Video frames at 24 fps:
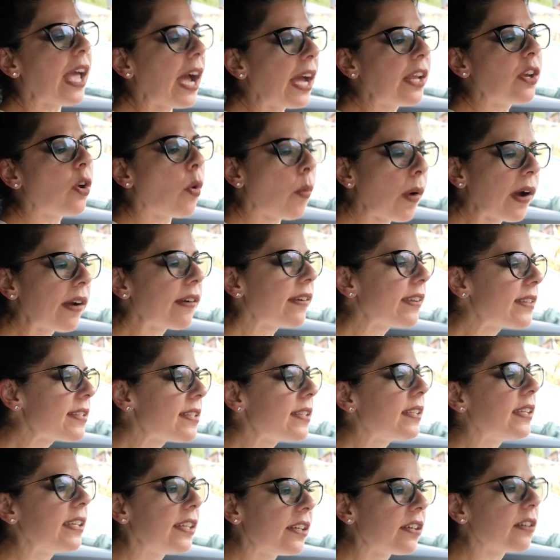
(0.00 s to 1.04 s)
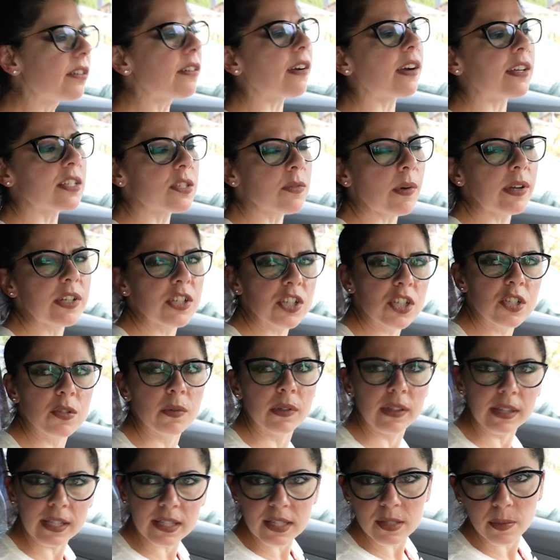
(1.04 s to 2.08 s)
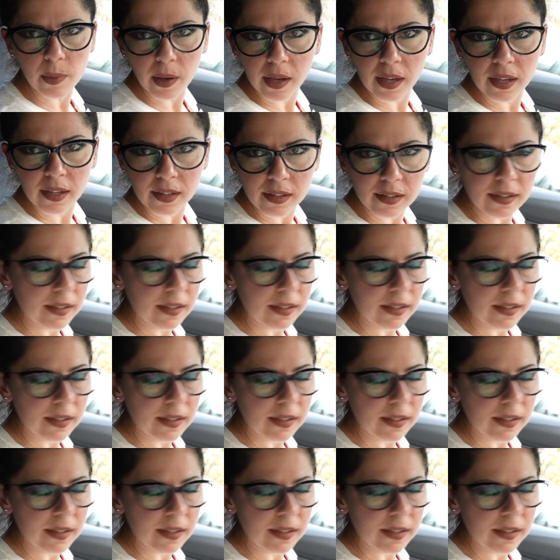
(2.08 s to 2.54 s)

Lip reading: I know where it is in here, so I just do it this way.